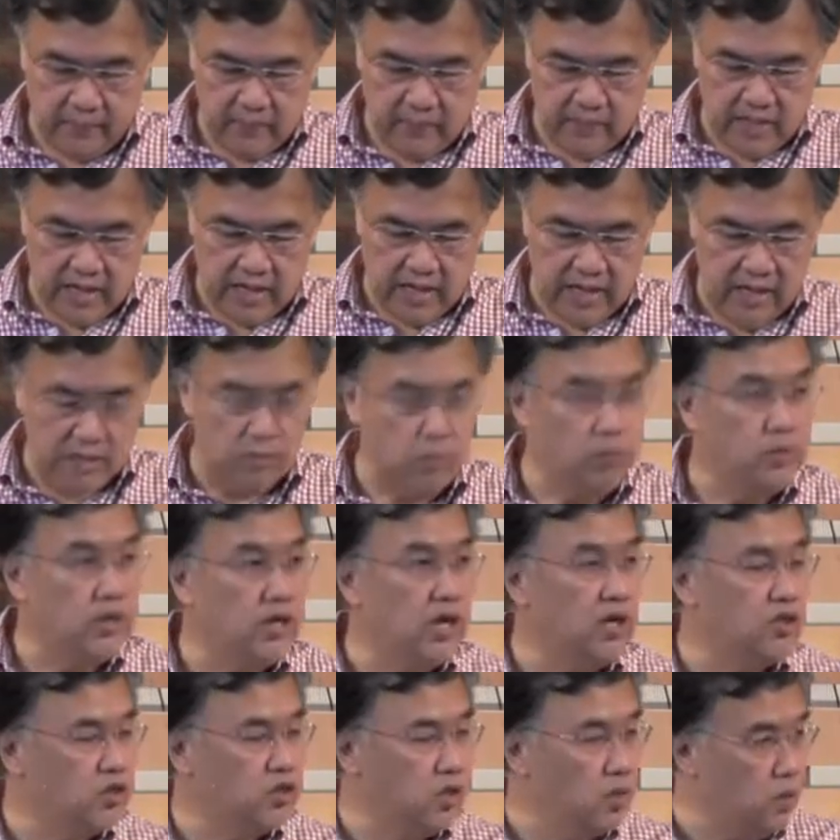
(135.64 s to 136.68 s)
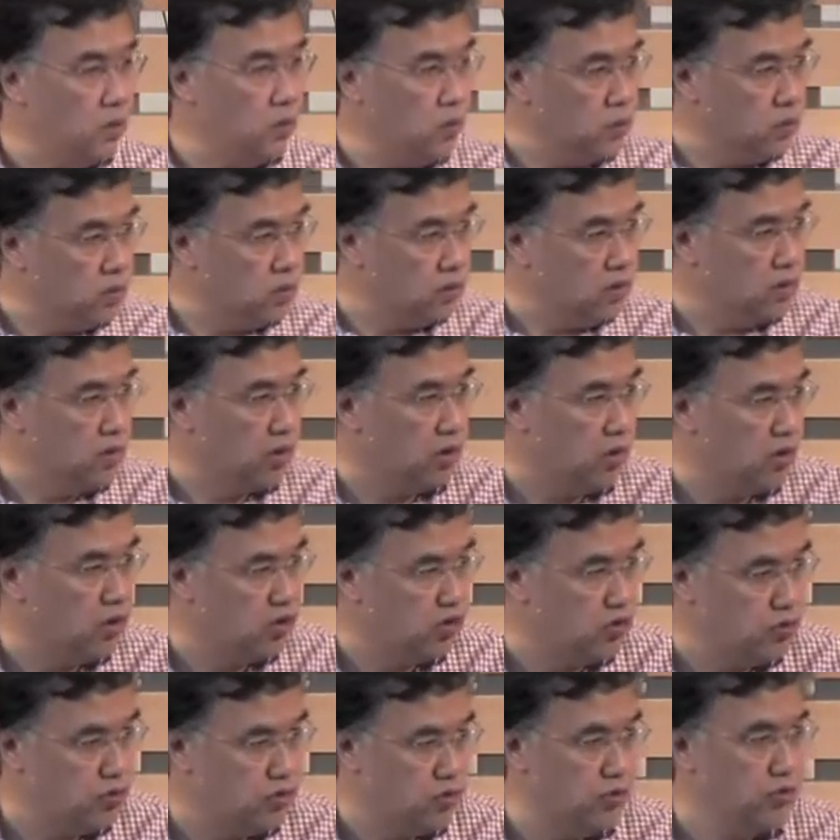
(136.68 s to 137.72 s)
And we are told not
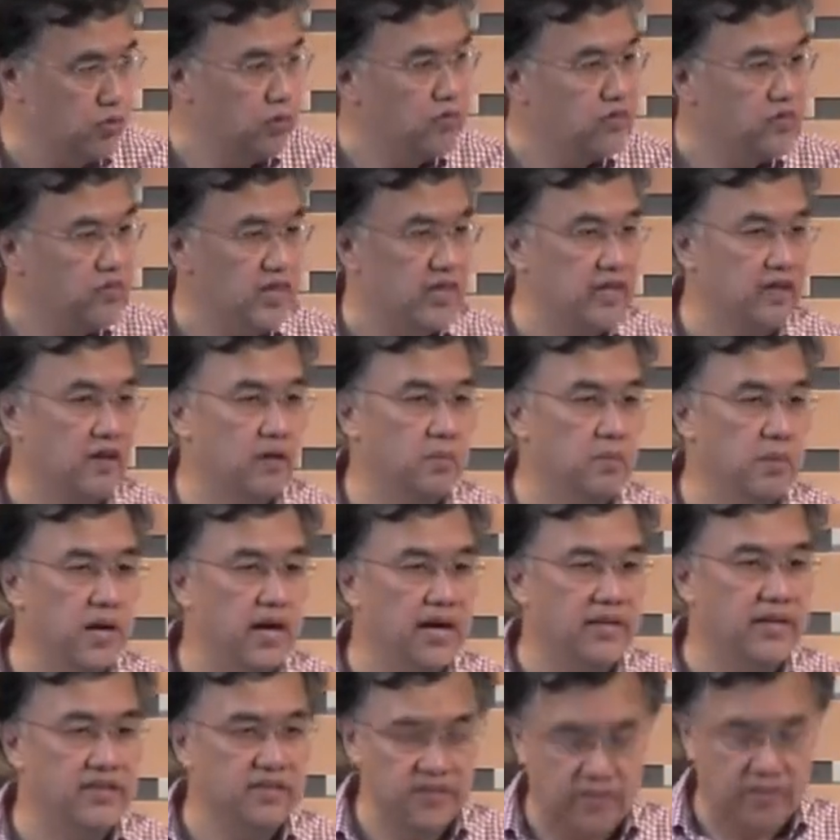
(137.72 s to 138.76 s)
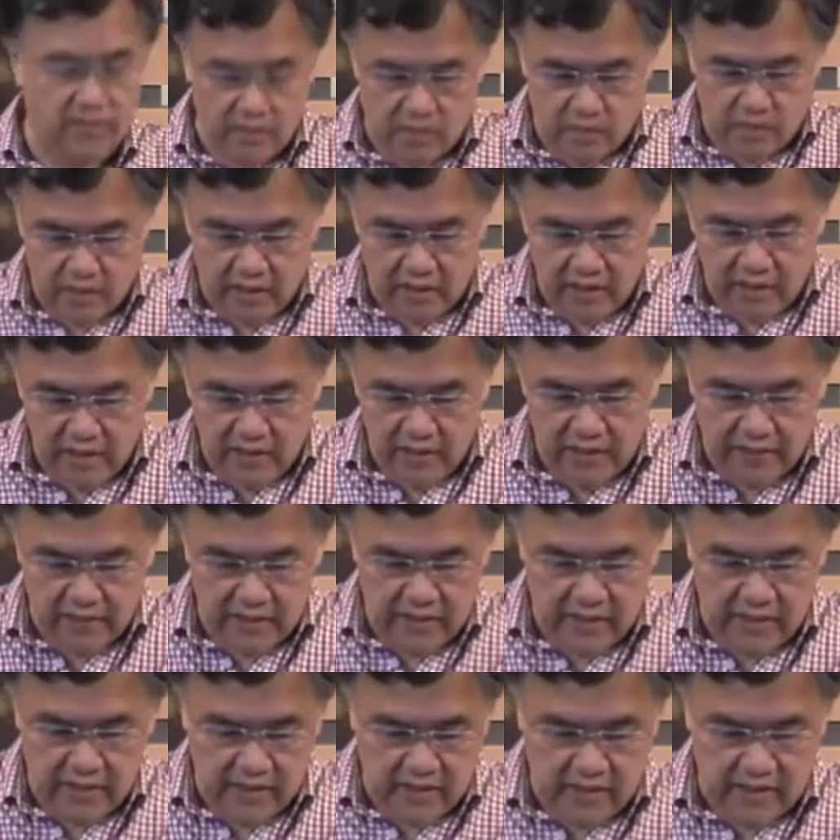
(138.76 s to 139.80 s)
to set our minds on
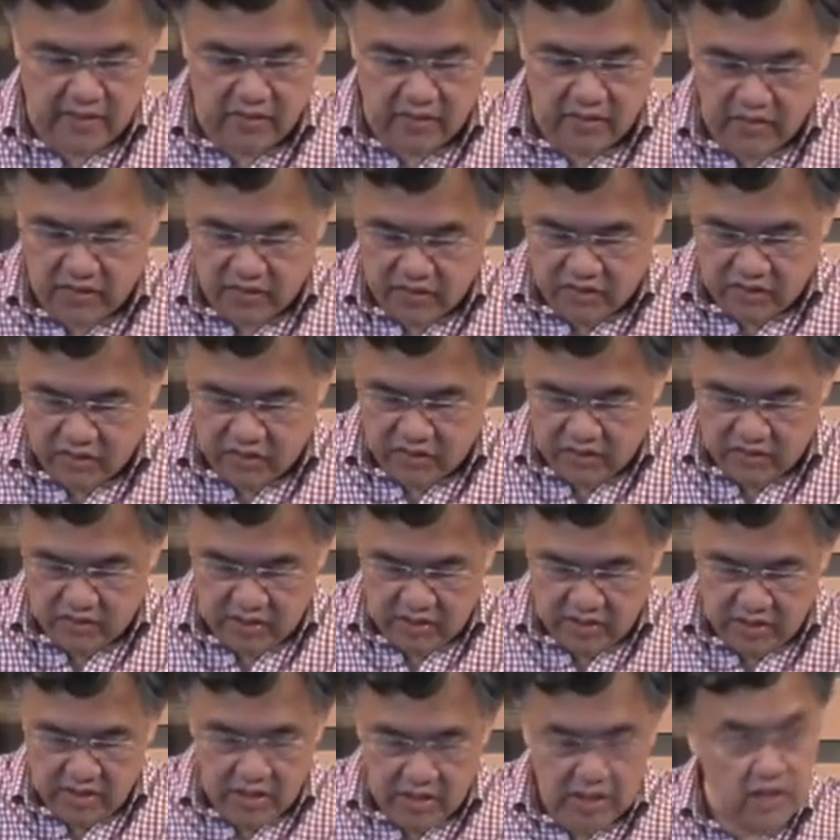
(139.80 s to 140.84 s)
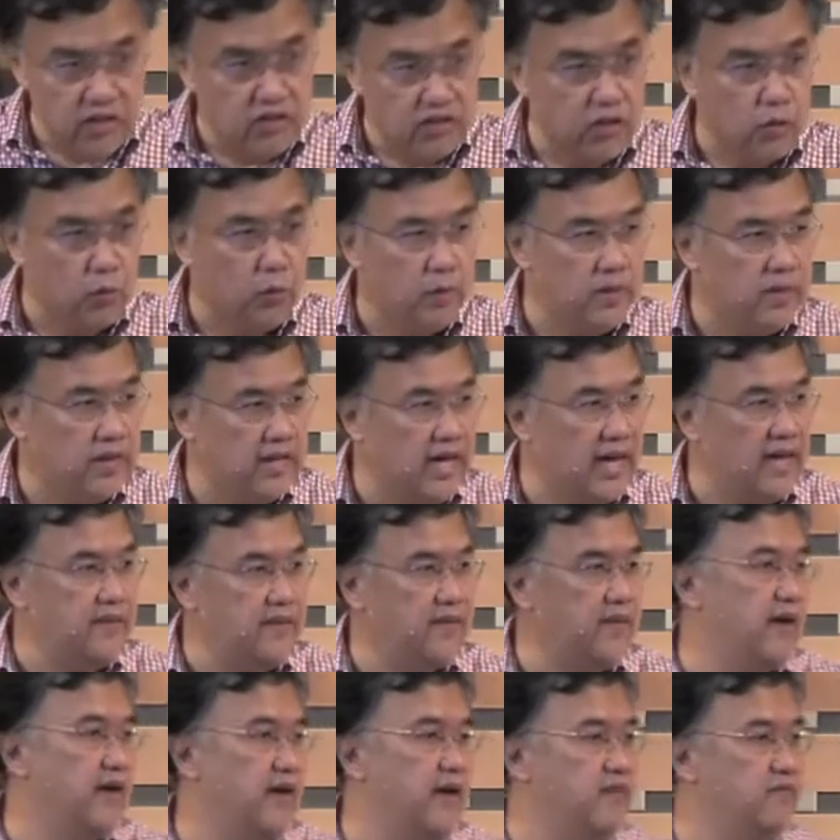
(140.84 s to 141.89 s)
earthly things. So with
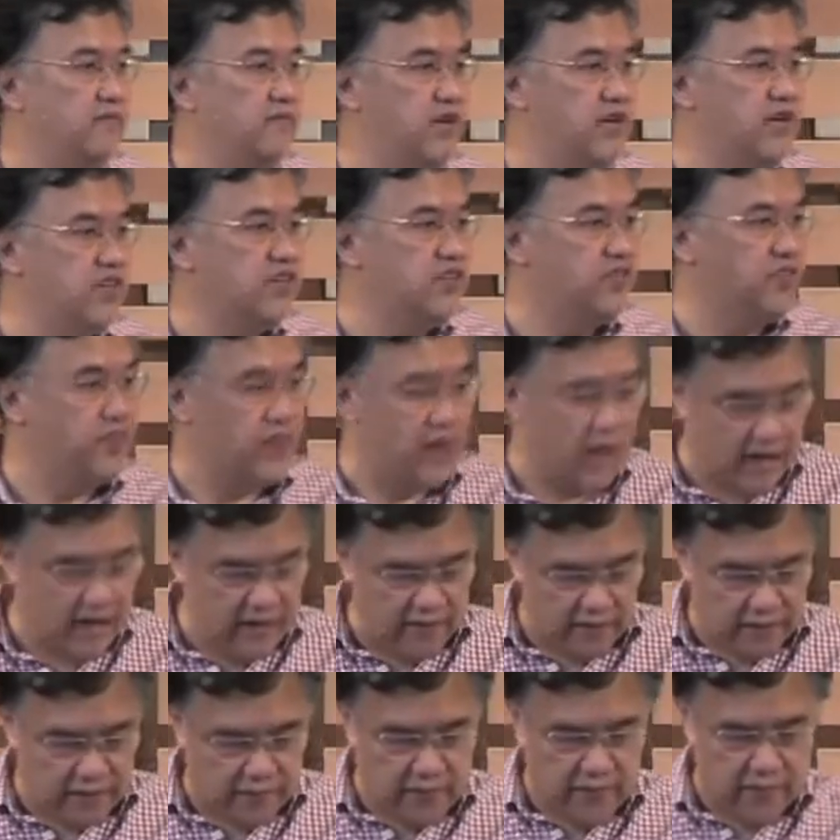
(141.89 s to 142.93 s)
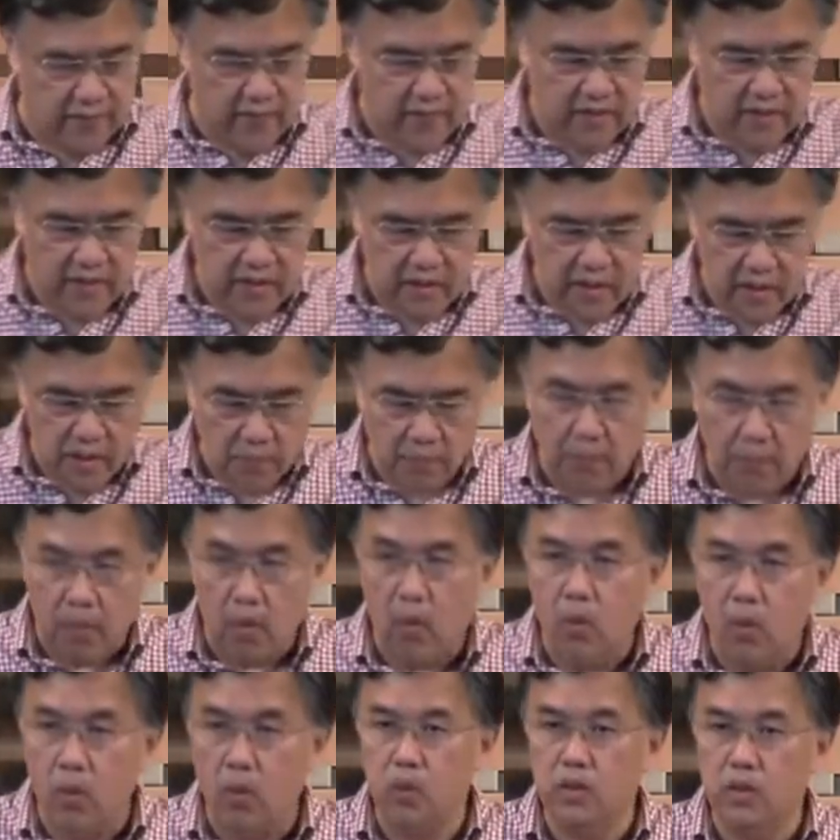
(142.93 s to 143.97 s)
that, in verse 5,
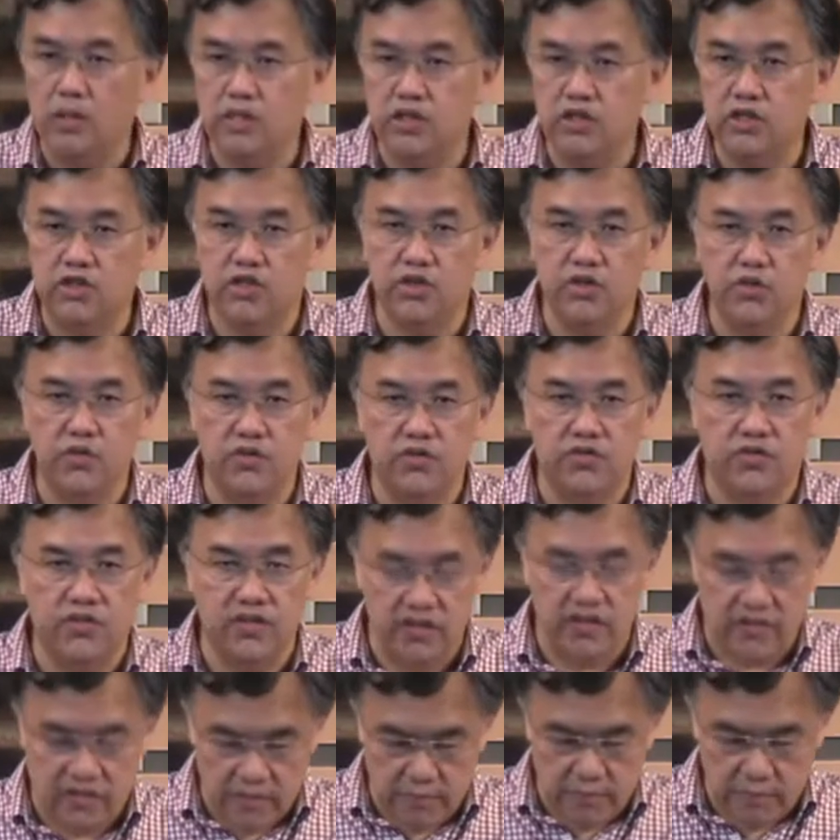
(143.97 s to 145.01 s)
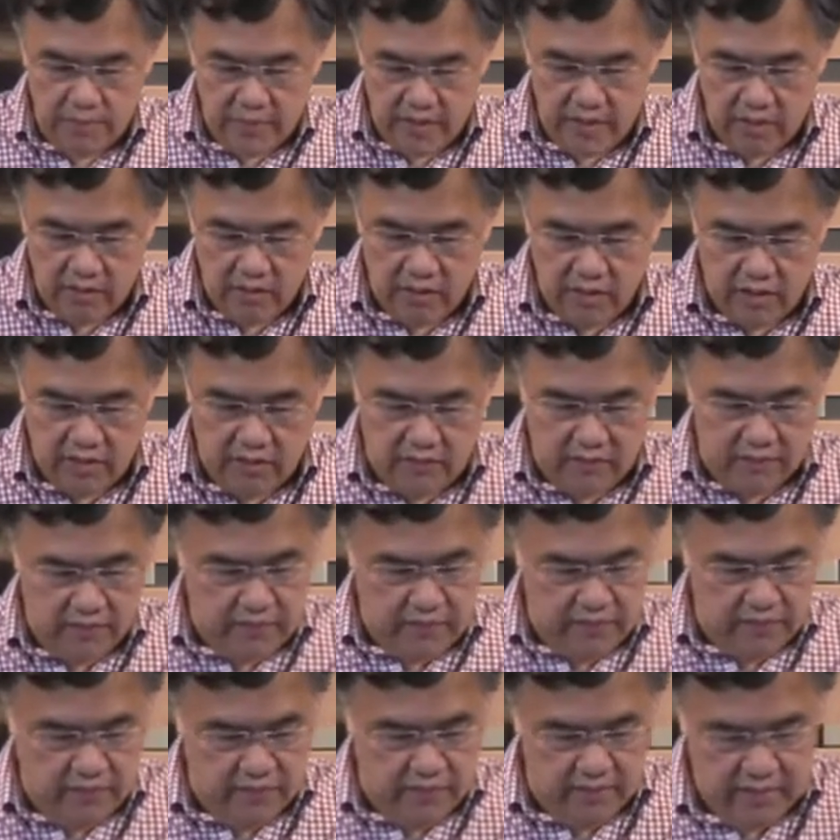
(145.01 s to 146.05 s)
Paul issues this imperative
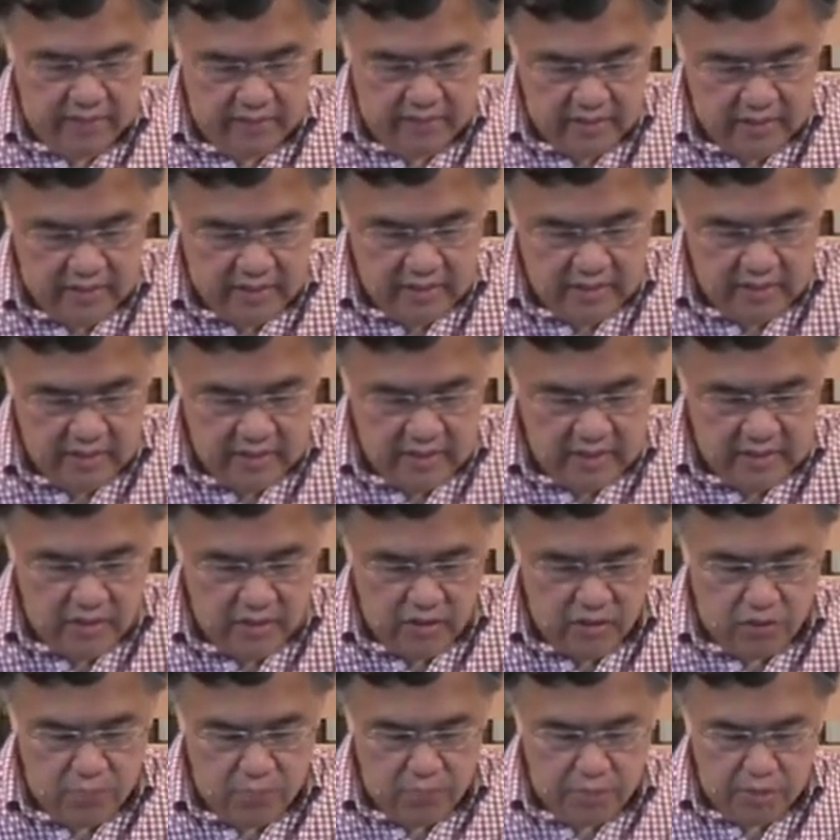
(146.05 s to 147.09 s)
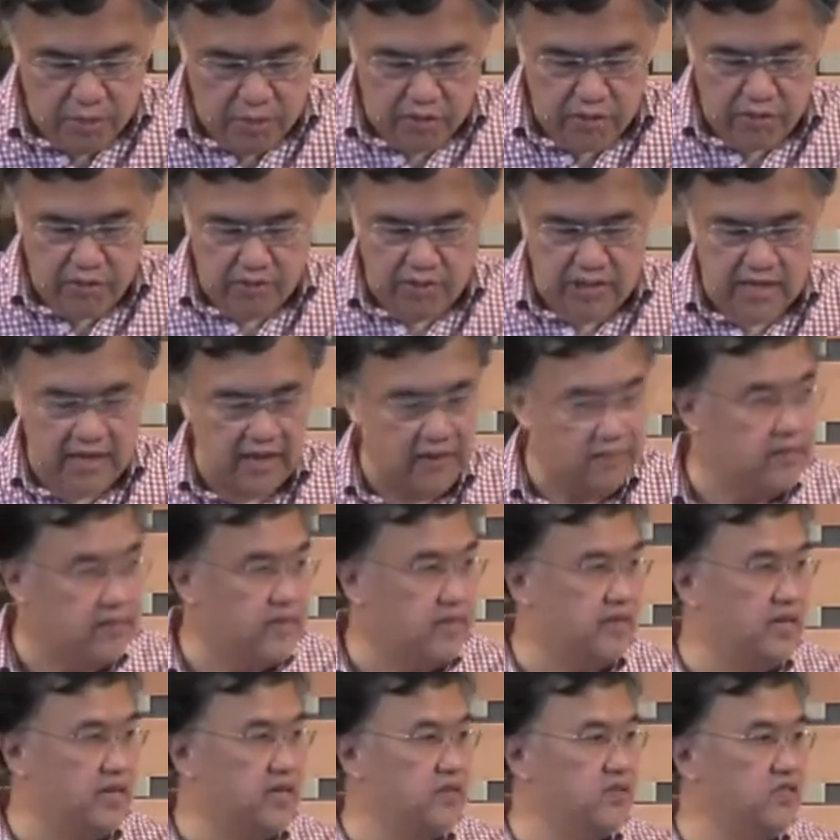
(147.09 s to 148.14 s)
to put to death
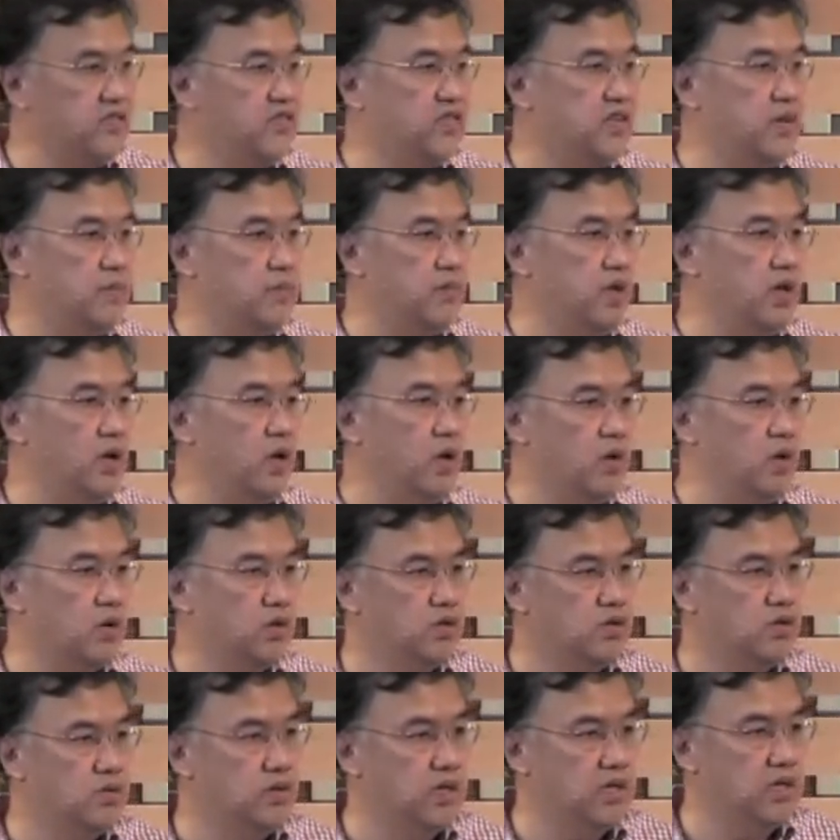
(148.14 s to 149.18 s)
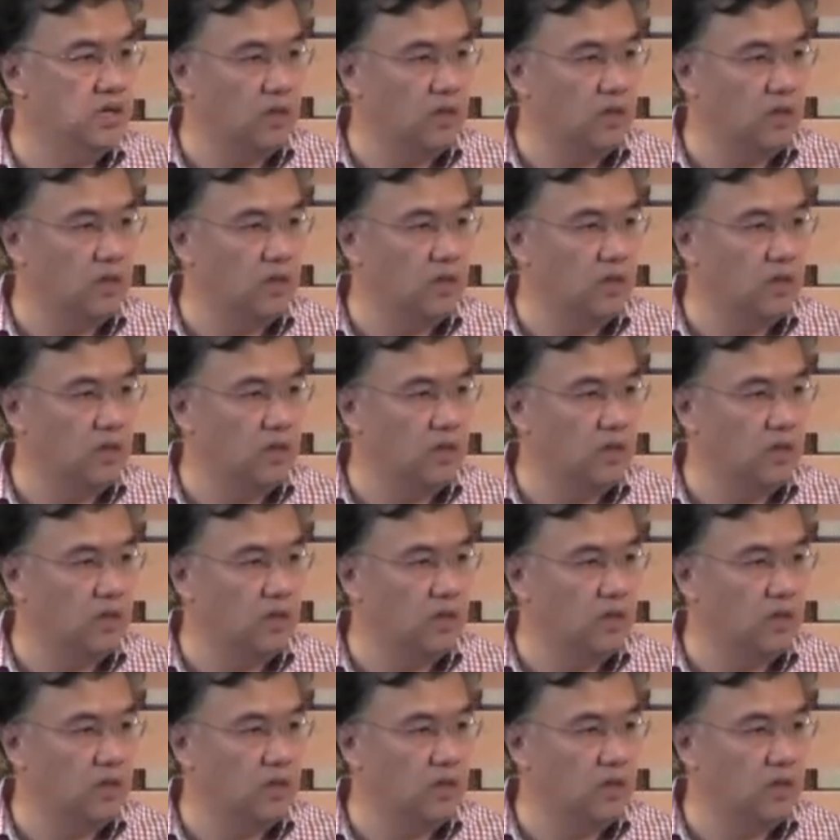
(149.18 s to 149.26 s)
things that belong to the